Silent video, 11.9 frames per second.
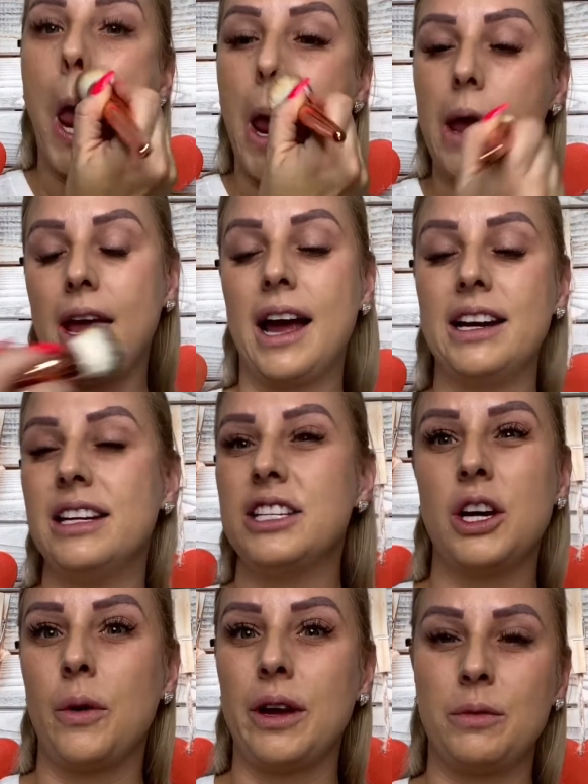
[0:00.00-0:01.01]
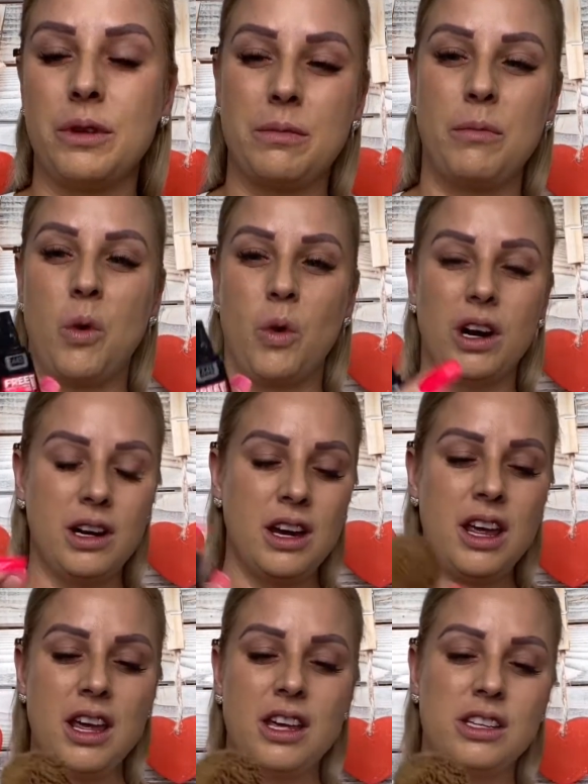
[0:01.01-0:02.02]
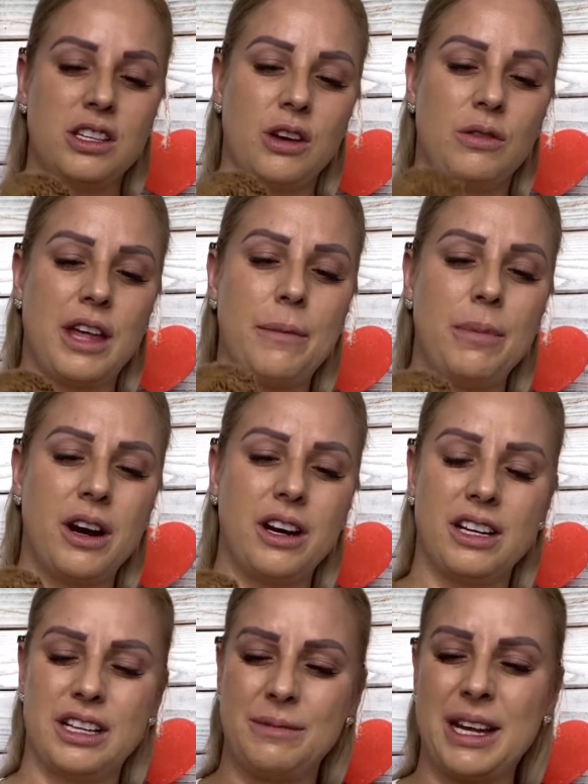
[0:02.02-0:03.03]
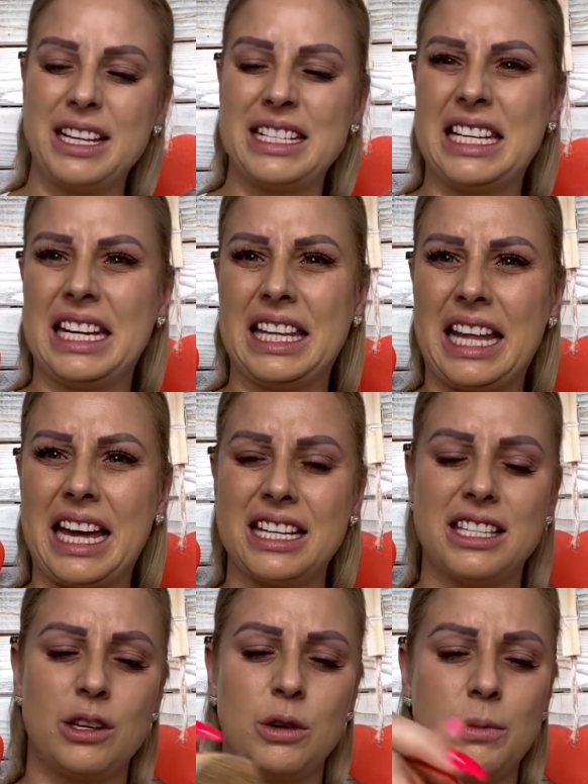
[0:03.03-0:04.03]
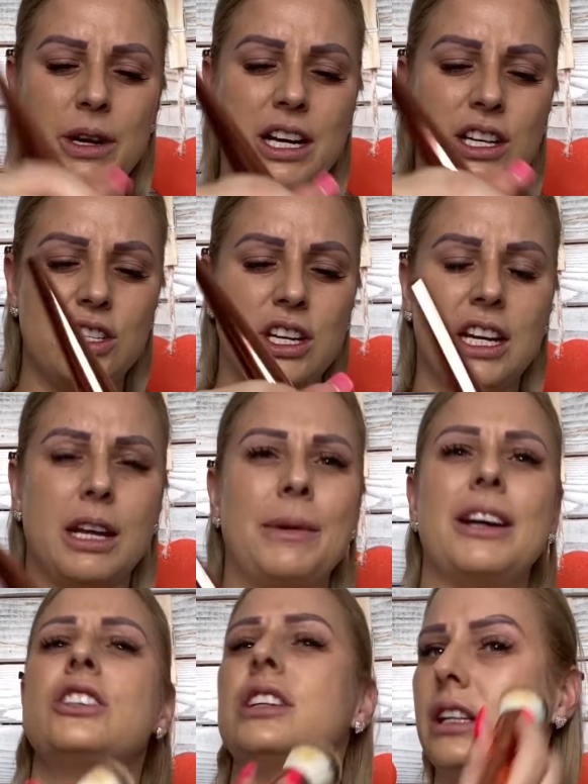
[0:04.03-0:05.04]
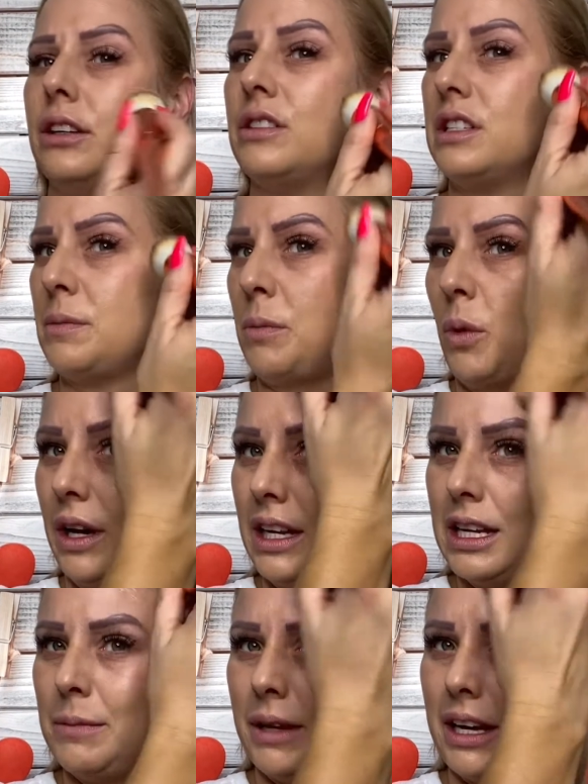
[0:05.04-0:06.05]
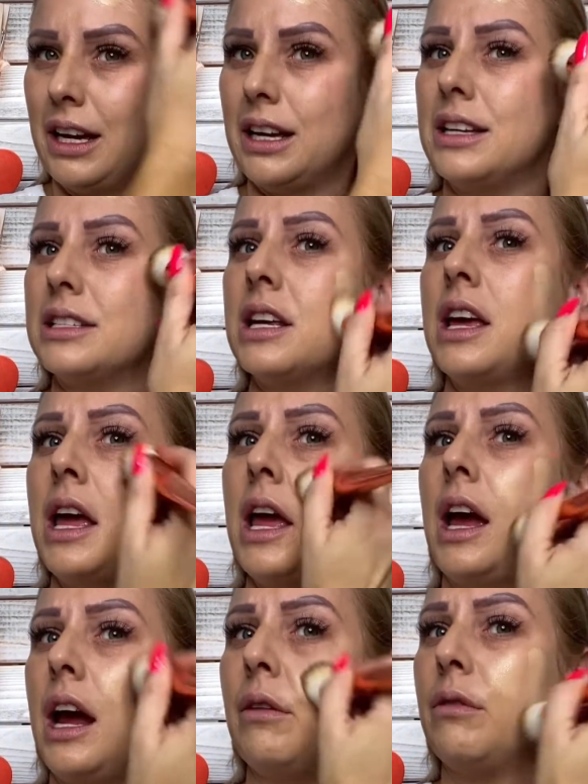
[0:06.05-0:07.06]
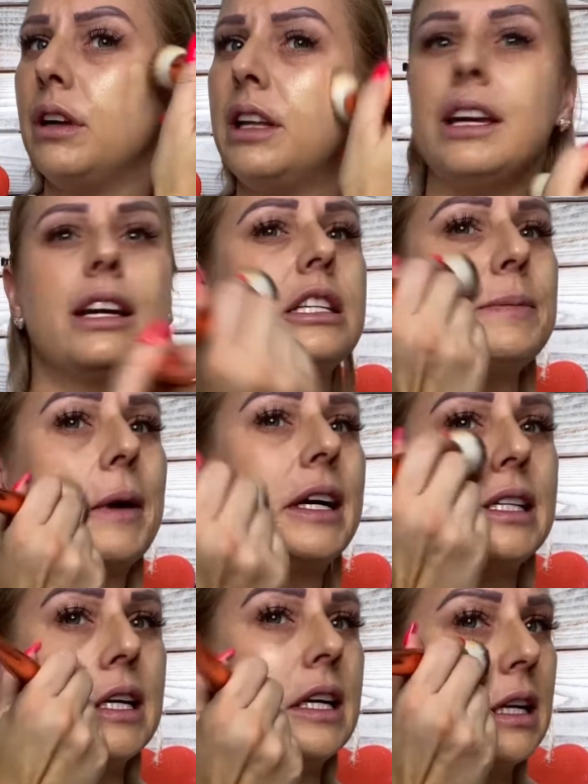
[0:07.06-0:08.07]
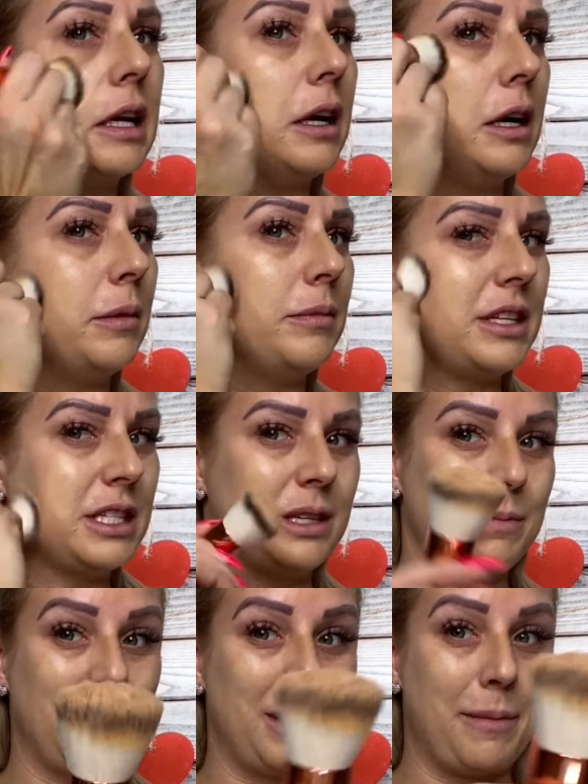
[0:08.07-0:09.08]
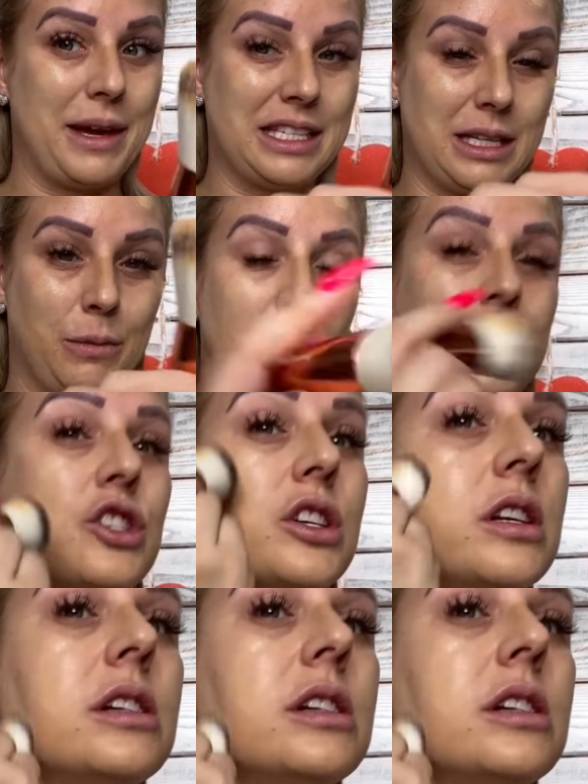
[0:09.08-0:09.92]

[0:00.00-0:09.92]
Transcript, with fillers: Yeah, I need to go in with more. So that part, I'm not digging that so much, and I'm actually a little disappointed because I really expected um, this to be amazing brush.